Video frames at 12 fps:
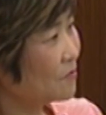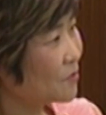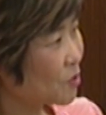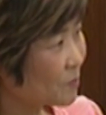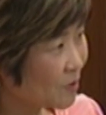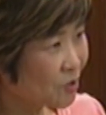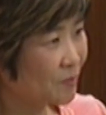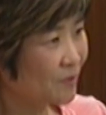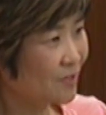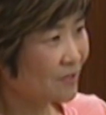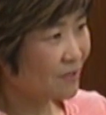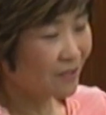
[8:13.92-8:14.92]

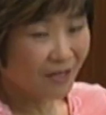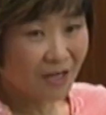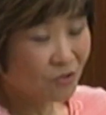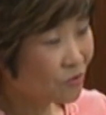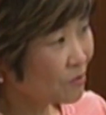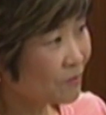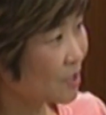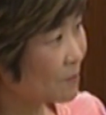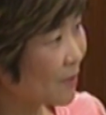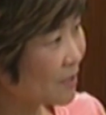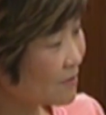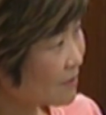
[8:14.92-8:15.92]
responsibility, and I do
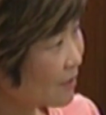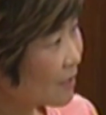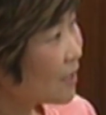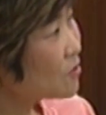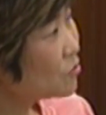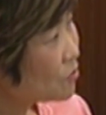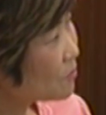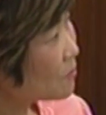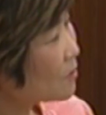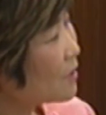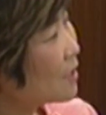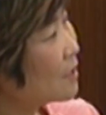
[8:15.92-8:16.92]
respect and I do
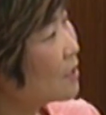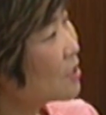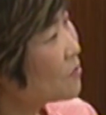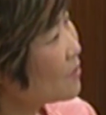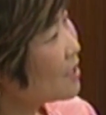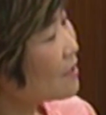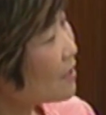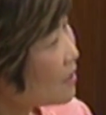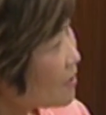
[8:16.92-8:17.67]
agree that it